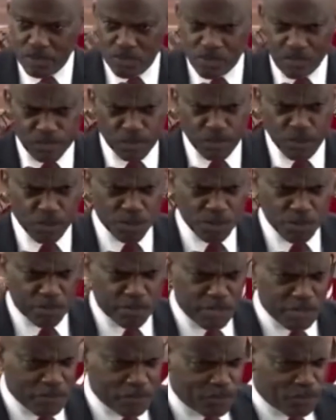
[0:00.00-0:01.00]
You have morning
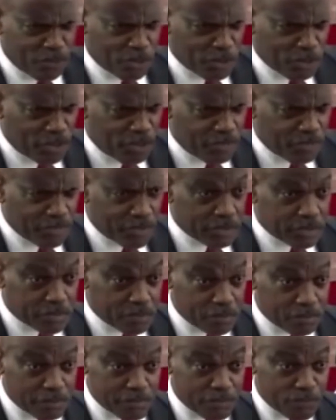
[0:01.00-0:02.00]
prayer before the offering.
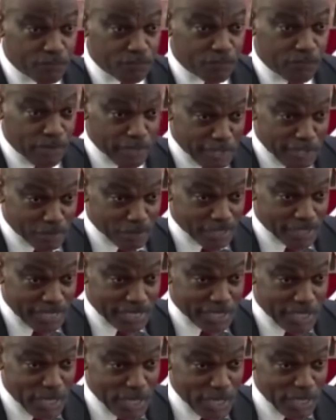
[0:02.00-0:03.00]
Some people get very
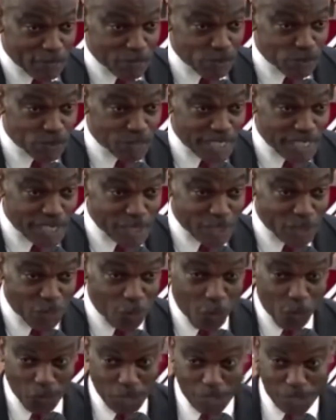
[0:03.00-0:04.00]
upset if you change
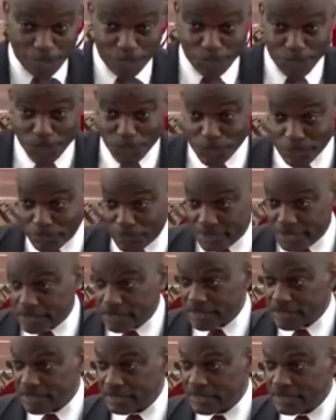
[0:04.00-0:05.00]
the order of
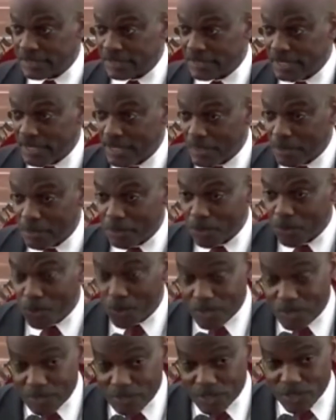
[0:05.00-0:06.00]
service. But
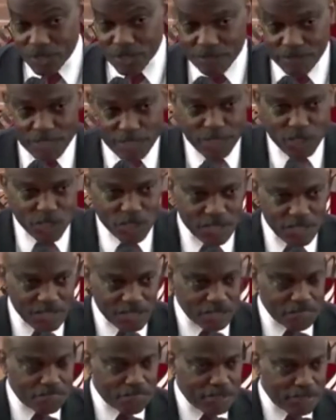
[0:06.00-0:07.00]
order of service is
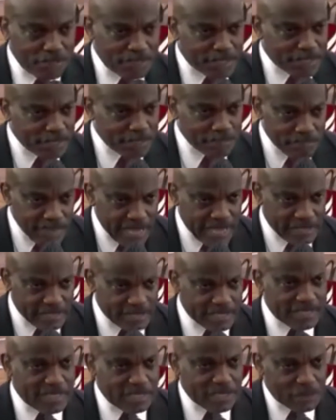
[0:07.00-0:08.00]
not a biblical
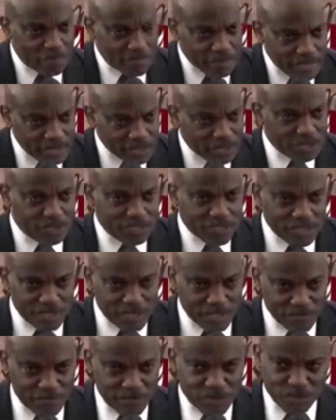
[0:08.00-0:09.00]
mandate, it depends on
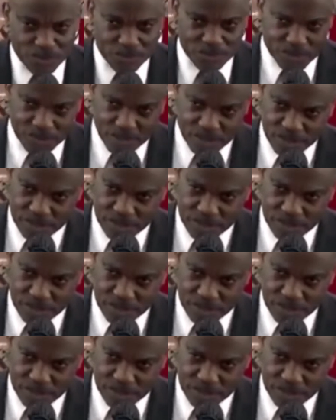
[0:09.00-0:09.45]
the individual